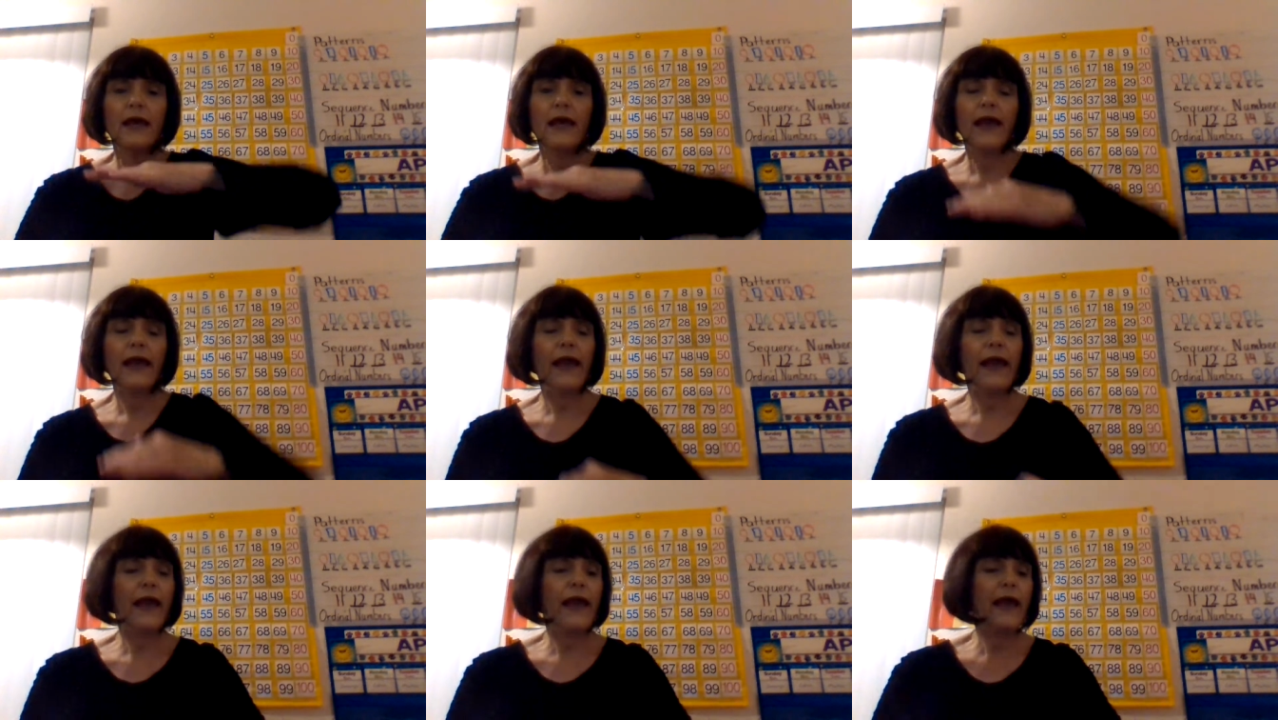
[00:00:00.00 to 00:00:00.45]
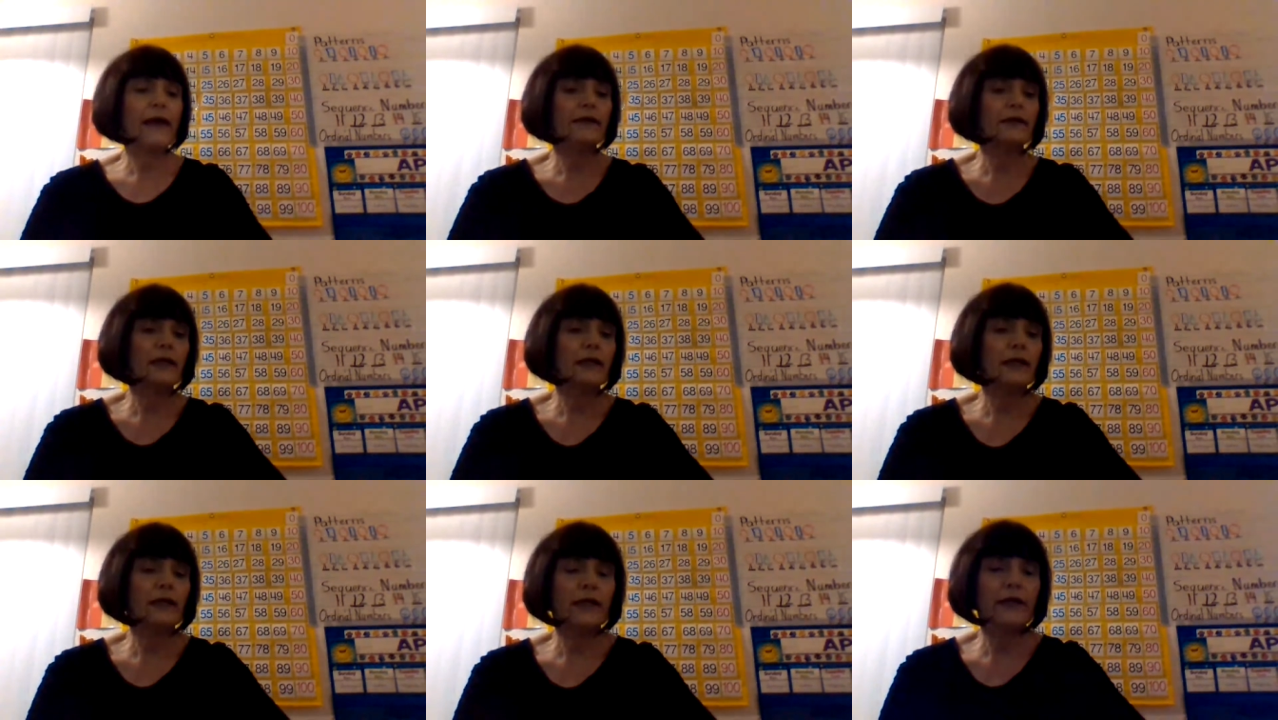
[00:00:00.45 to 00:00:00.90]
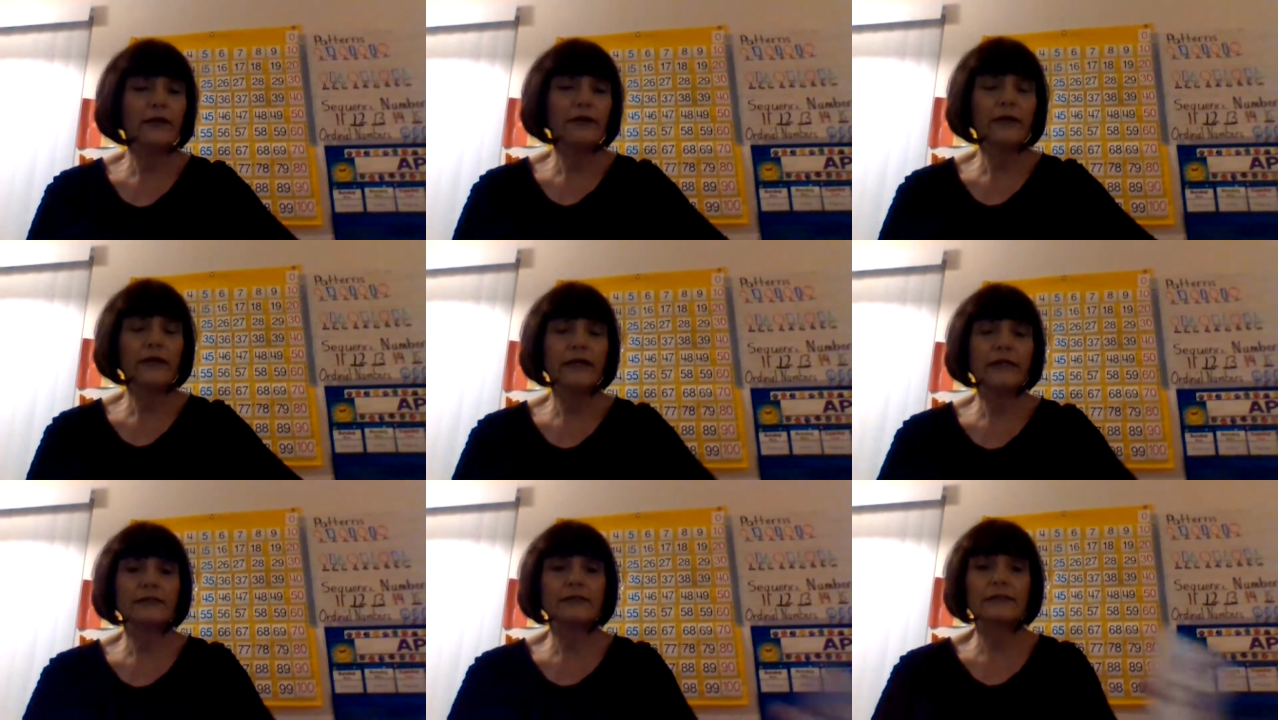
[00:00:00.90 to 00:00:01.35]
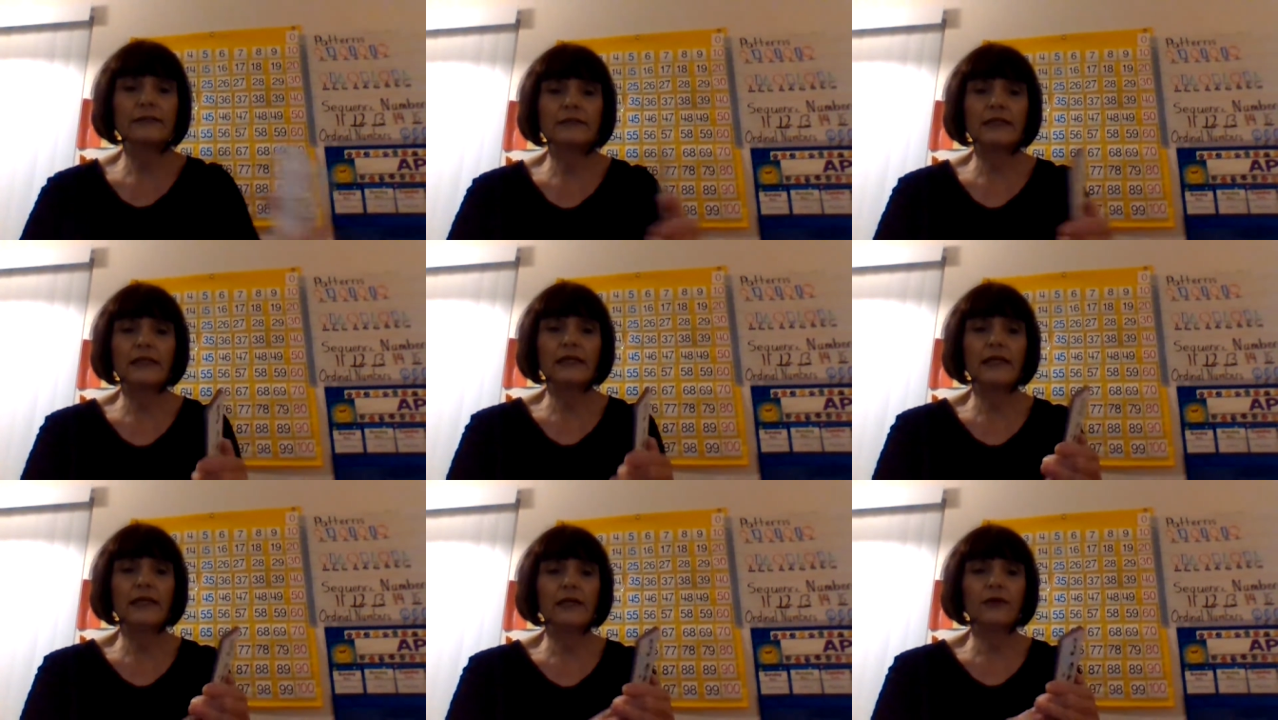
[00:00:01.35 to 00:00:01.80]
and here is
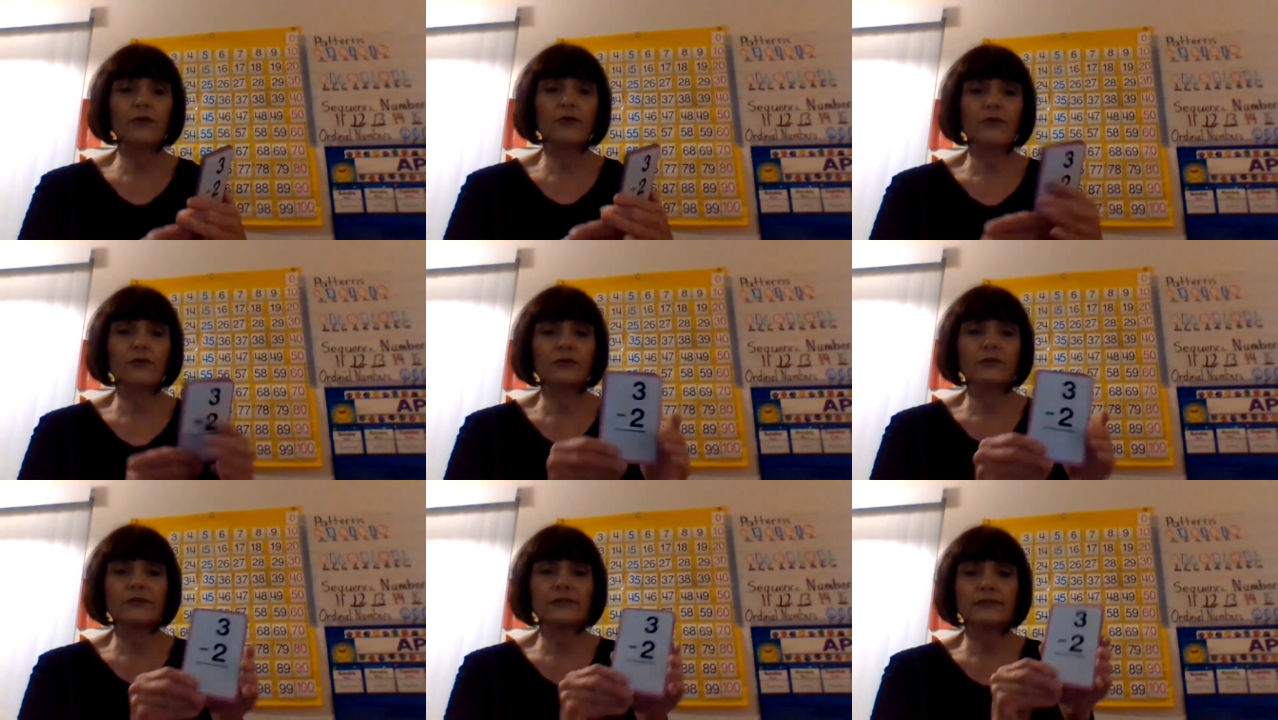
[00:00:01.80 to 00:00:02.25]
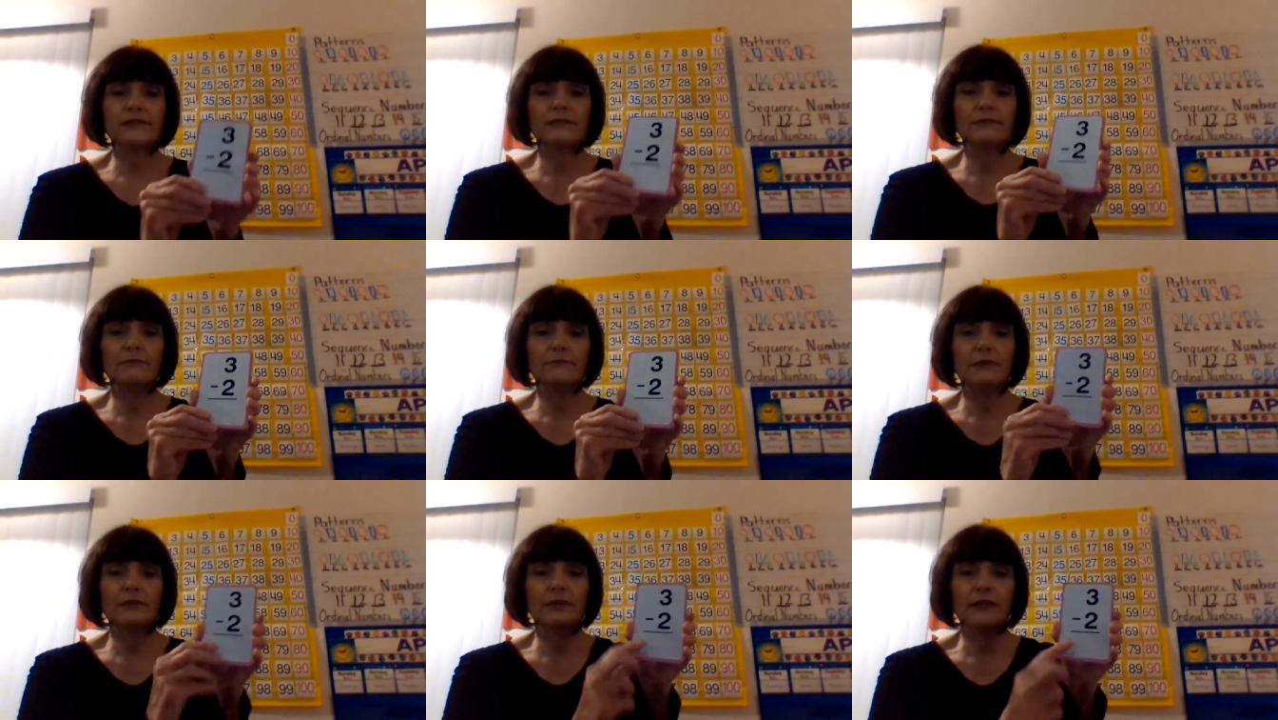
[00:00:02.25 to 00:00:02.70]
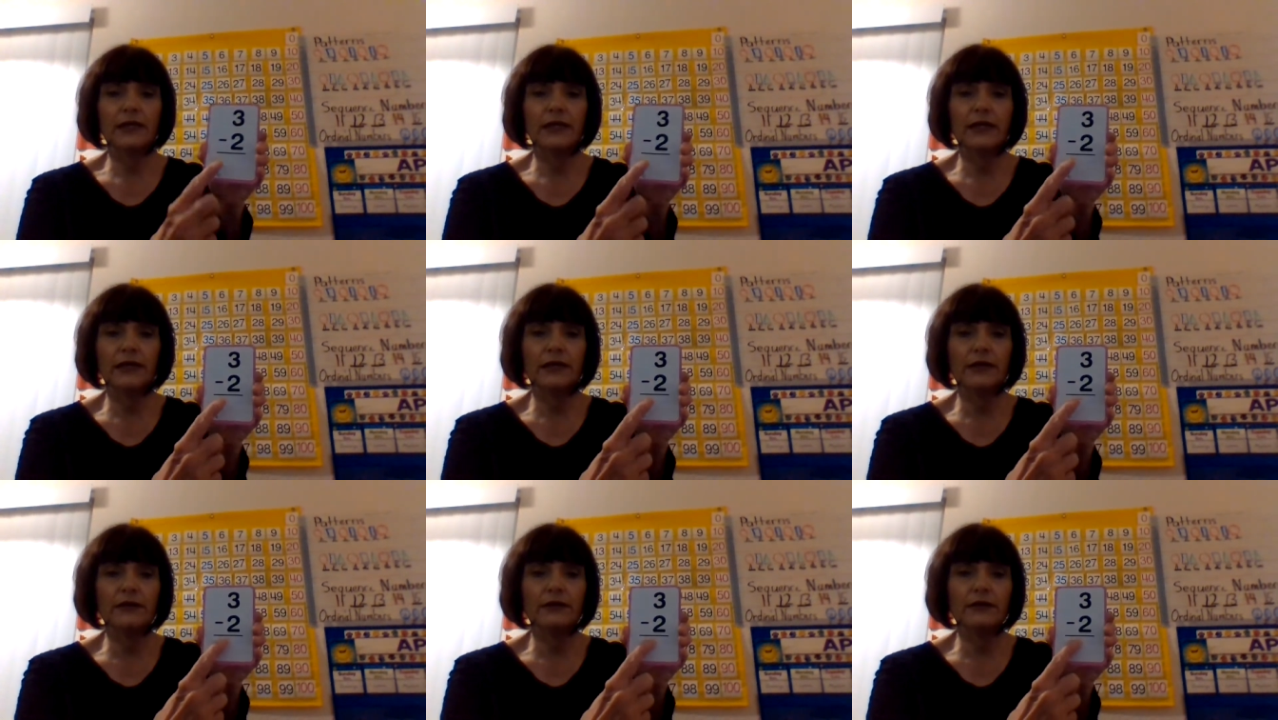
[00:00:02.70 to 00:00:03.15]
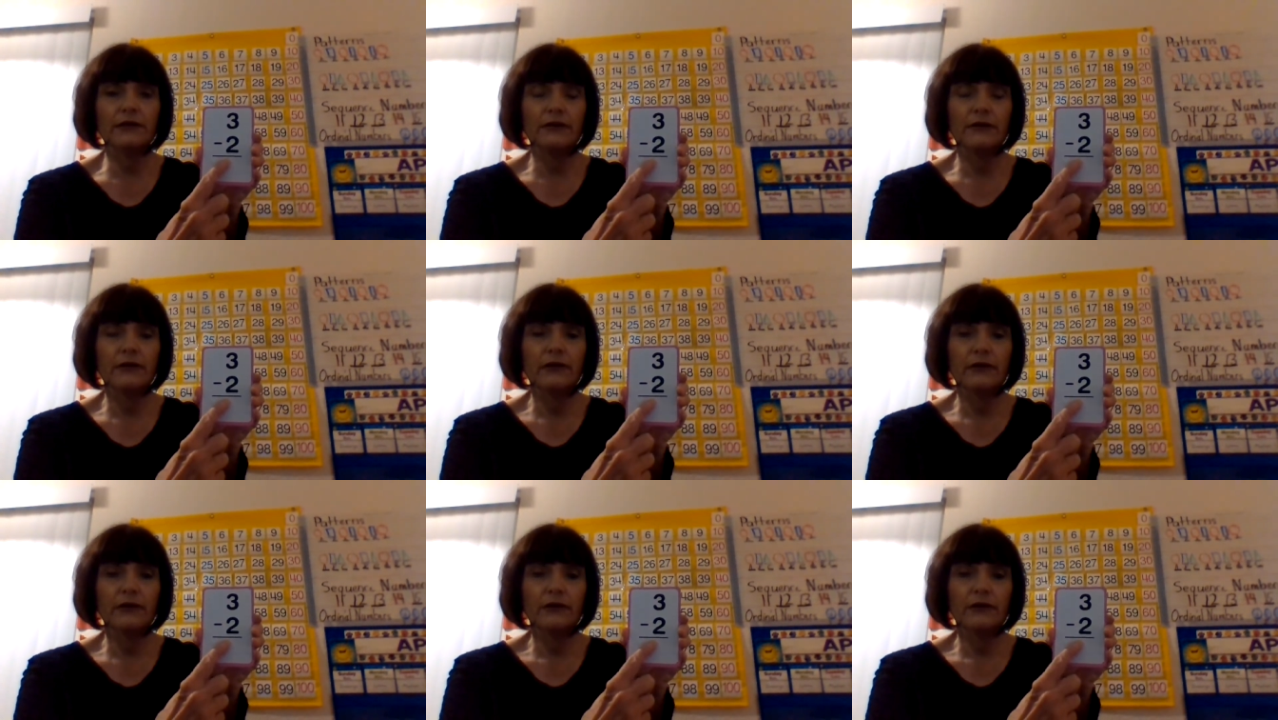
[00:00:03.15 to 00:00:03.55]
the equal symbol here.